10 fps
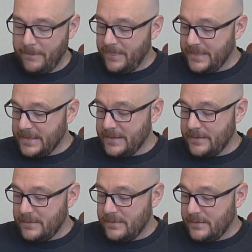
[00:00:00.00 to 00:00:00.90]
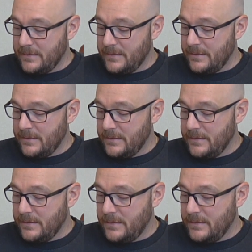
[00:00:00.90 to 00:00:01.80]
The
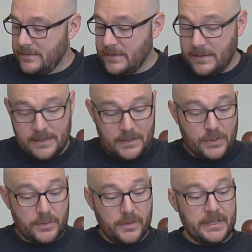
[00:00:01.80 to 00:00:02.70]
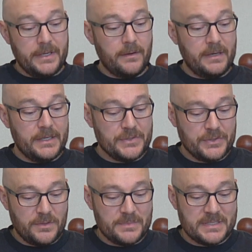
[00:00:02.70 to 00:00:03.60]
Gungnir, in
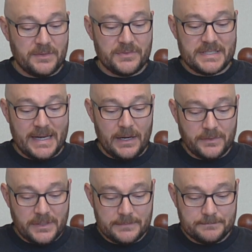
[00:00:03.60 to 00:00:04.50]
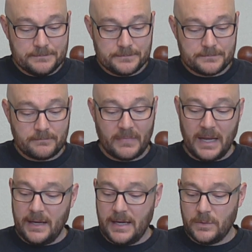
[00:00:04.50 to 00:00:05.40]
terms of sound,
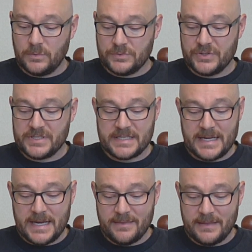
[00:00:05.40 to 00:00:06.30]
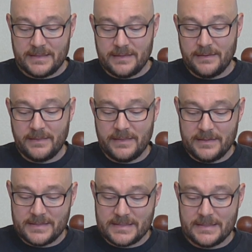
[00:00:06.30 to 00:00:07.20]
I will just say that
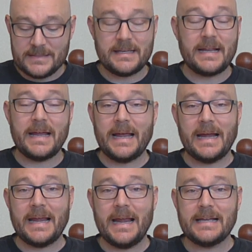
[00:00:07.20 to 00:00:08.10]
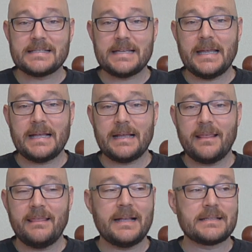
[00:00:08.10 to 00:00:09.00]
this is, and I hate saying
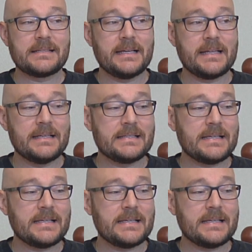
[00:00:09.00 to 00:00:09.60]
things like this.